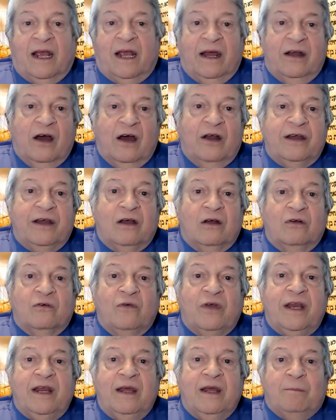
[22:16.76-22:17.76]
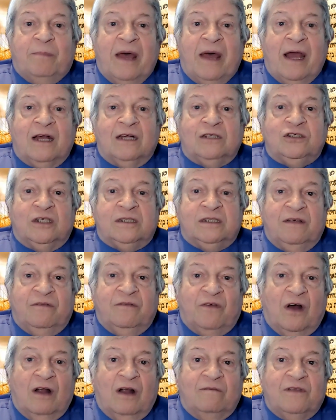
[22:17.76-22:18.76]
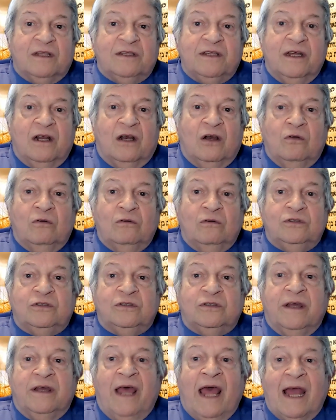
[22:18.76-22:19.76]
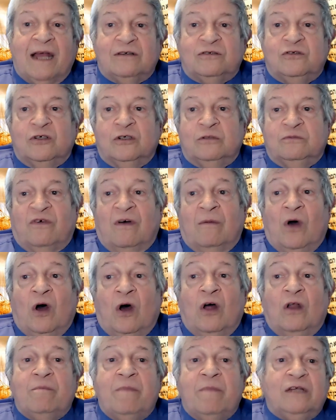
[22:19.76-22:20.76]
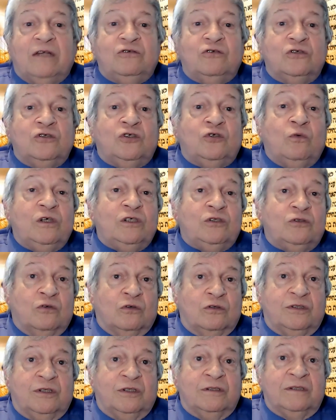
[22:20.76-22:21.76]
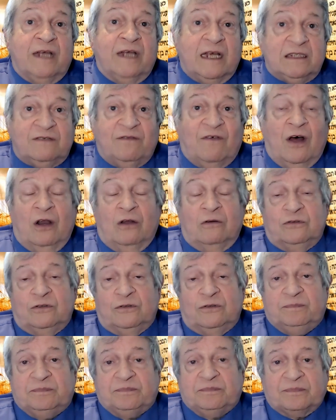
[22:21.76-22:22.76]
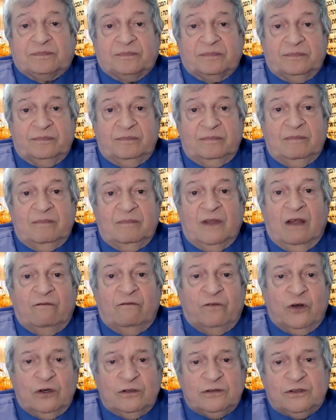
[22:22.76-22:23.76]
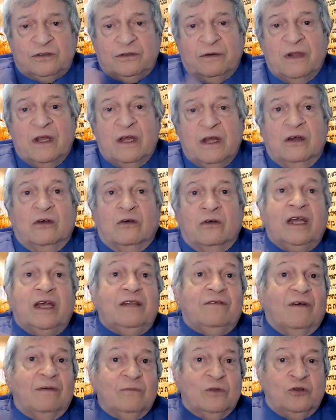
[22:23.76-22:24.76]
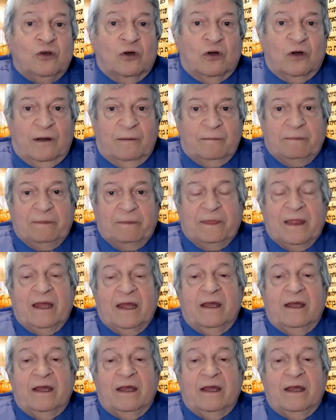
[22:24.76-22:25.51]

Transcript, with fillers: A canonical reading package has evolved that includes excerpts from all major Jewish sources as follows. First, read from the Torah,